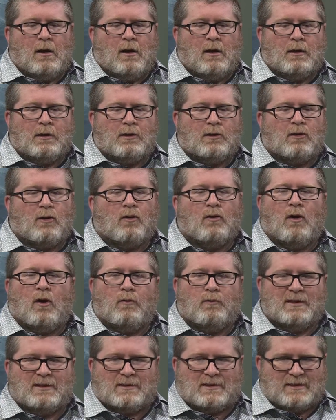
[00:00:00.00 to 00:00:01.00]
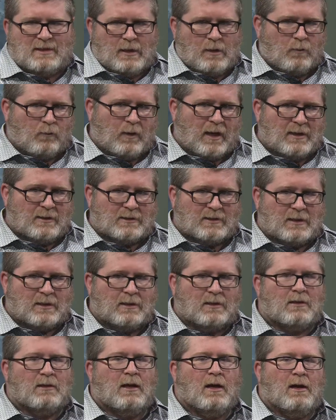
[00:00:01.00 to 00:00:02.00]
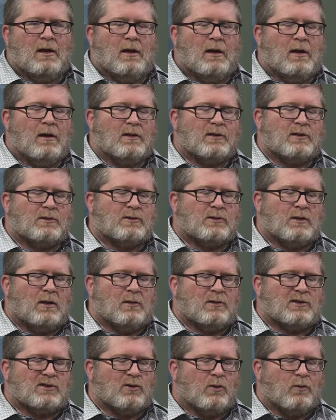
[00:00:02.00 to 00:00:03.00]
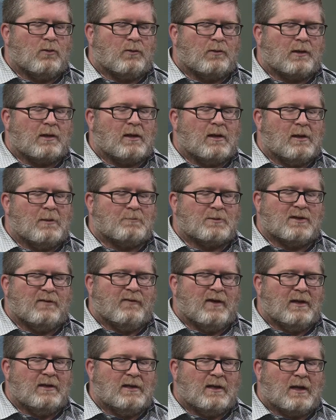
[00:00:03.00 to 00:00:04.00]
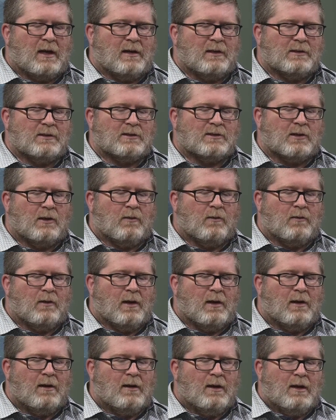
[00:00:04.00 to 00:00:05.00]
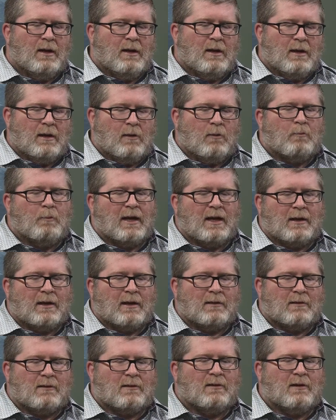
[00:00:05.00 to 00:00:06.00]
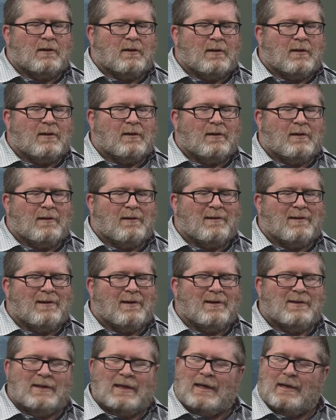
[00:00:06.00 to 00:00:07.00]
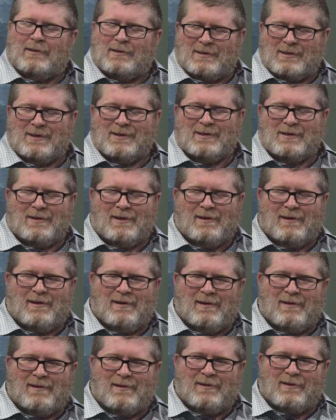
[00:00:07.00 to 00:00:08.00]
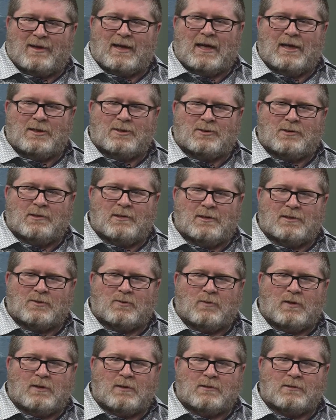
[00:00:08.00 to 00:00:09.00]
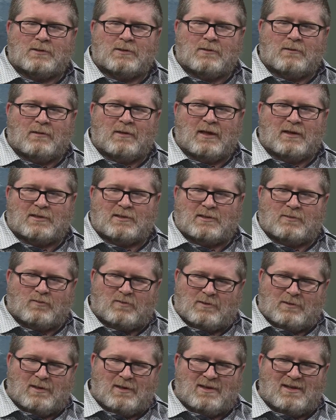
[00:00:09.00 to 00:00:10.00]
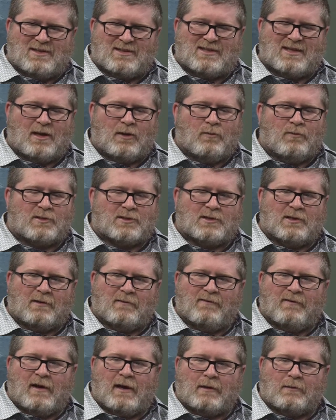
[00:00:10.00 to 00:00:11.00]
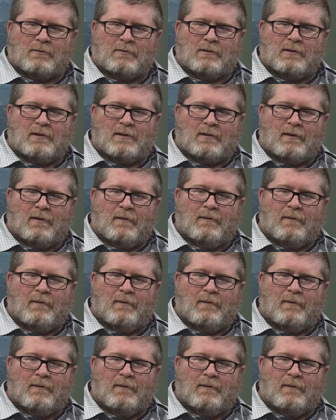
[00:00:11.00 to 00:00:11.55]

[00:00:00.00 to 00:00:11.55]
you don't always see a rising solar eclipse of any kind, so it'll make it a neat occasion as well. So that's the distinguishing factor there.